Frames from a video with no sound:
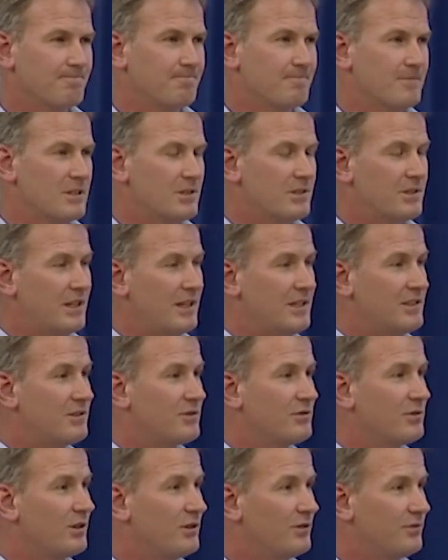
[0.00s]
So there's
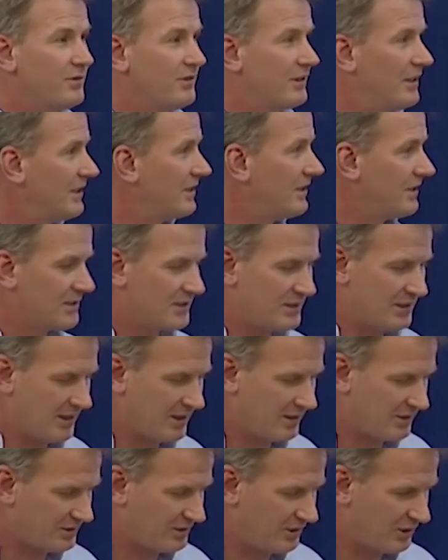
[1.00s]
the role for us as
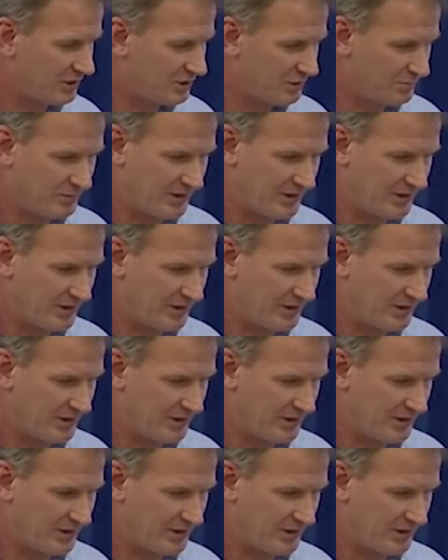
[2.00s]
psychosocial